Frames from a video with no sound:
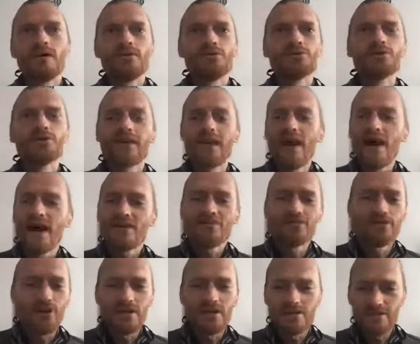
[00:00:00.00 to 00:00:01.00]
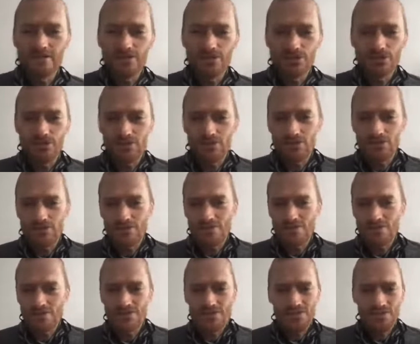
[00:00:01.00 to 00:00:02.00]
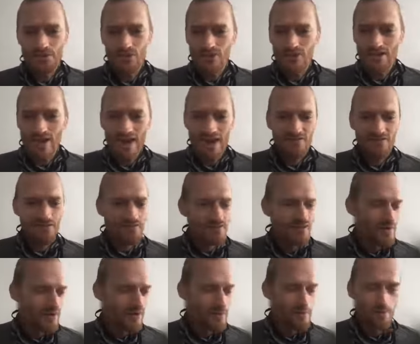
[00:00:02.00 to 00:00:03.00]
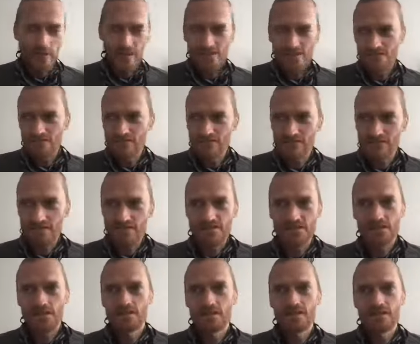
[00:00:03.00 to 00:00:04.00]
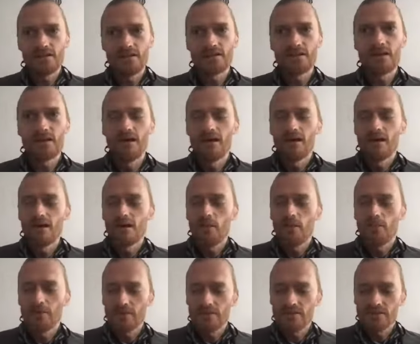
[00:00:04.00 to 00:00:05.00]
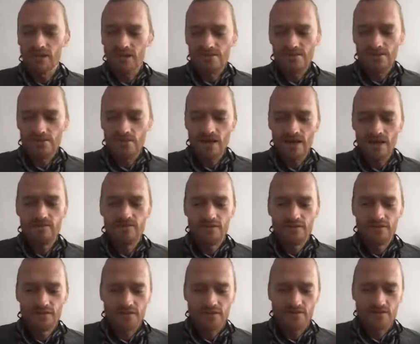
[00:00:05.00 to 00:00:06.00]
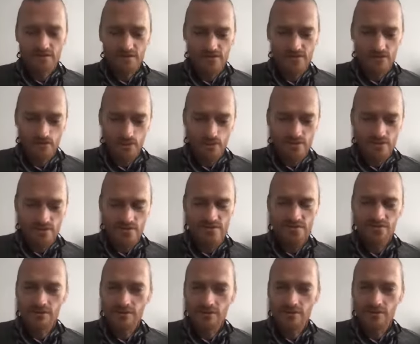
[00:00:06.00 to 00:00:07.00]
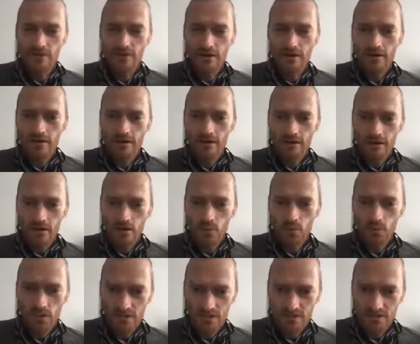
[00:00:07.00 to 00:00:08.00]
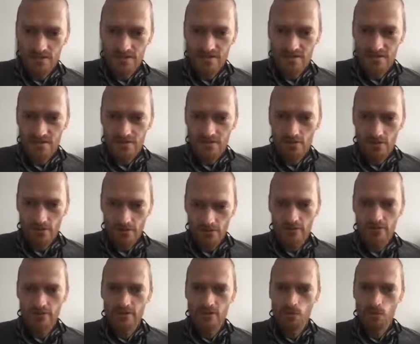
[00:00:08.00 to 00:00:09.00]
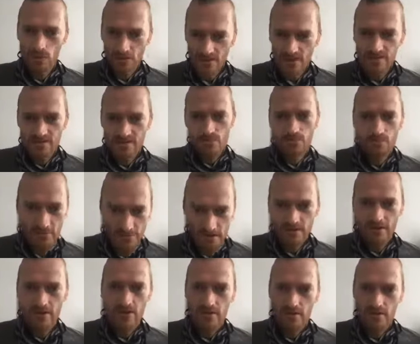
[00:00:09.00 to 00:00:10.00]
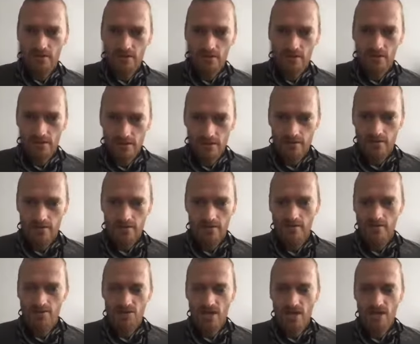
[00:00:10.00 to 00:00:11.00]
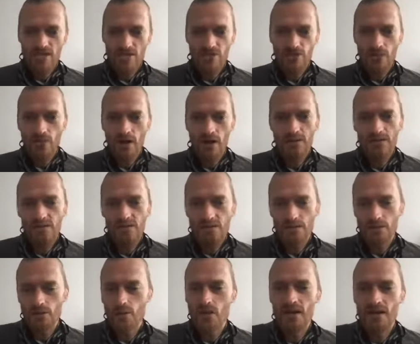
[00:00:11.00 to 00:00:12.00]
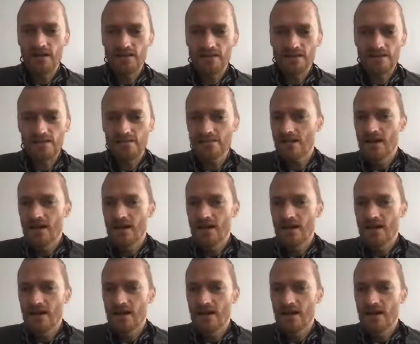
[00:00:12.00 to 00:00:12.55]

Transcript: You can have great teachers, you can have an amazing facility, but unless you have the students that are there and willing to learn and willing to be there and like change their bodies and their minds,